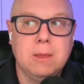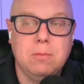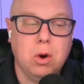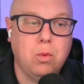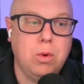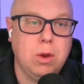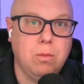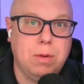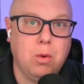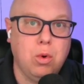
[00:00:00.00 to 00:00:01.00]
But
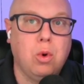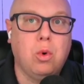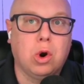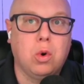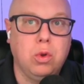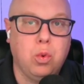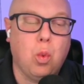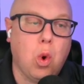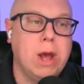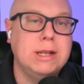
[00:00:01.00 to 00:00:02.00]
we'll work with
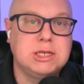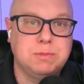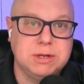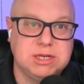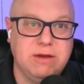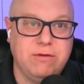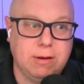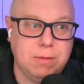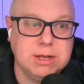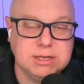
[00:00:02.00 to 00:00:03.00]
one
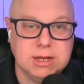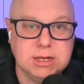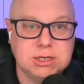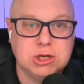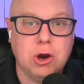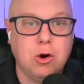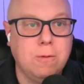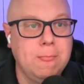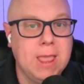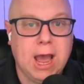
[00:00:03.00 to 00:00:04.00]
specific business. So
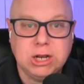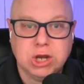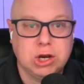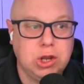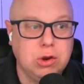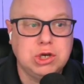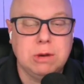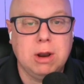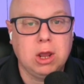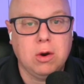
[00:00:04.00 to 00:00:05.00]
I talk to you, Jim,
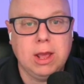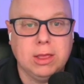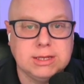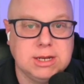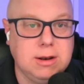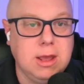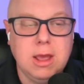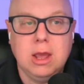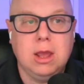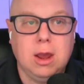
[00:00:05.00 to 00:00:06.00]
and I go, hey, listen,
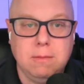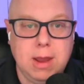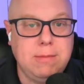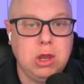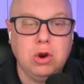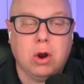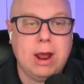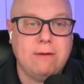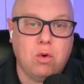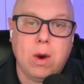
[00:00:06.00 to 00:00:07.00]
maybe you don't
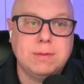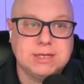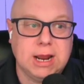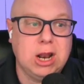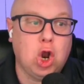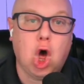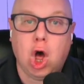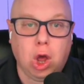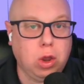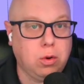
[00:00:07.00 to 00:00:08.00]
have a website at
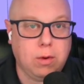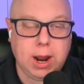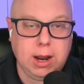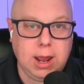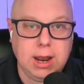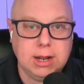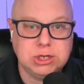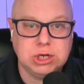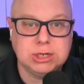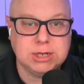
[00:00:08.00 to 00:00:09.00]
all, right? And it's
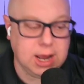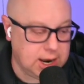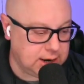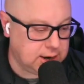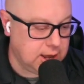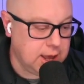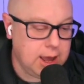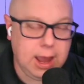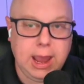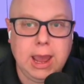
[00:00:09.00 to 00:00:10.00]
just and
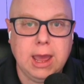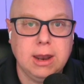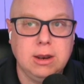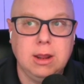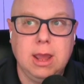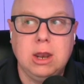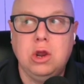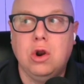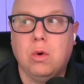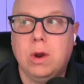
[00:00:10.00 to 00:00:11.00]
you
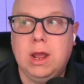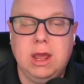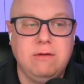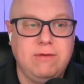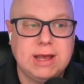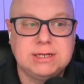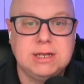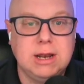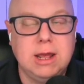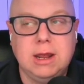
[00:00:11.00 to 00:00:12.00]
don't want to invest
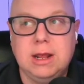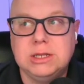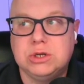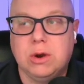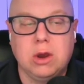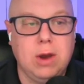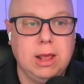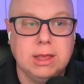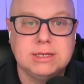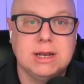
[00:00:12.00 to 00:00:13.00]
in it. And so I go, hey,
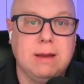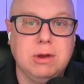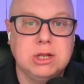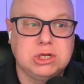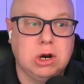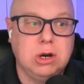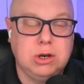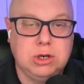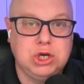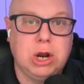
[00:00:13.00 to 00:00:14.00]
listen, I'm going to start
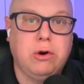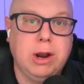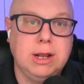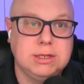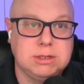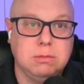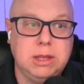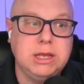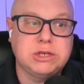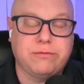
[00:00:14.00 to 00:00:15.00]
generating some
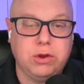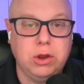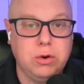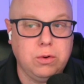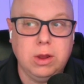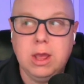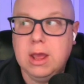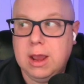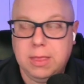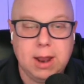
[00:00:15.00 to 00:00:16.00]
leads for you,
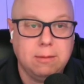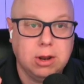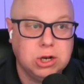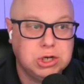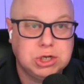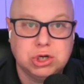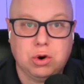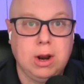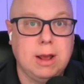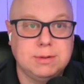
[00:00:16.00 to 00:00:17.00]
and then I'm going to just
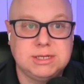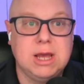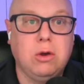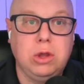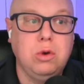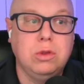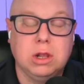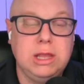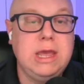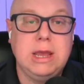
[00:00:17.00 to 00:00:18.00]
straight up sell you the
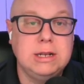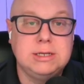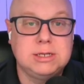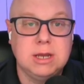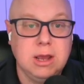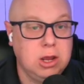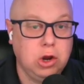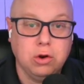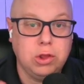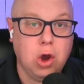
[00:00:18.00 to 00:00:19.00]
leads.
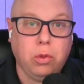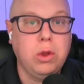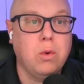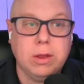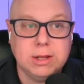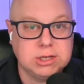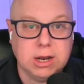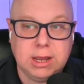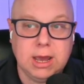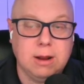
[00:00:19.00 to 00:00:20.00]
You're the only one that's going
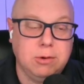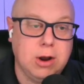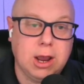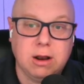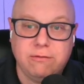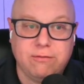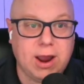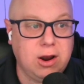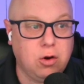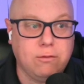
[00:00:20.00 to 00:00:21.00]
to get them. You're not going to
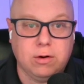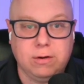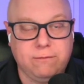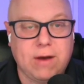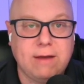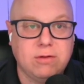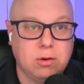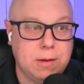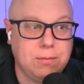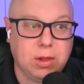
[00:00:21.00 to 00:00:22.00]
fight over 5 other
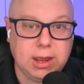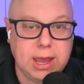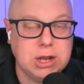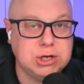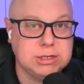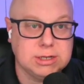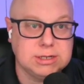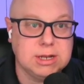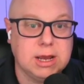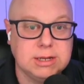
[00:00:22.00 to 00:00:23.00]
people like Angie's List
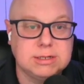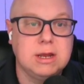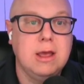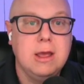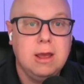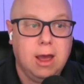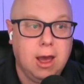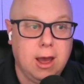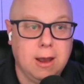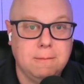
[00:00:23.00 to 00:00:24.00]
does.
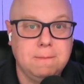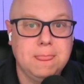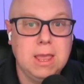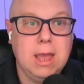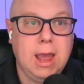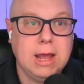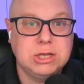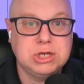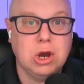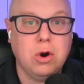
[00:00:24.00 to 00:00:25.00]
And
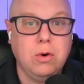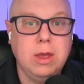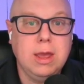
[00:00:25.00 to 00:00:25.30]
so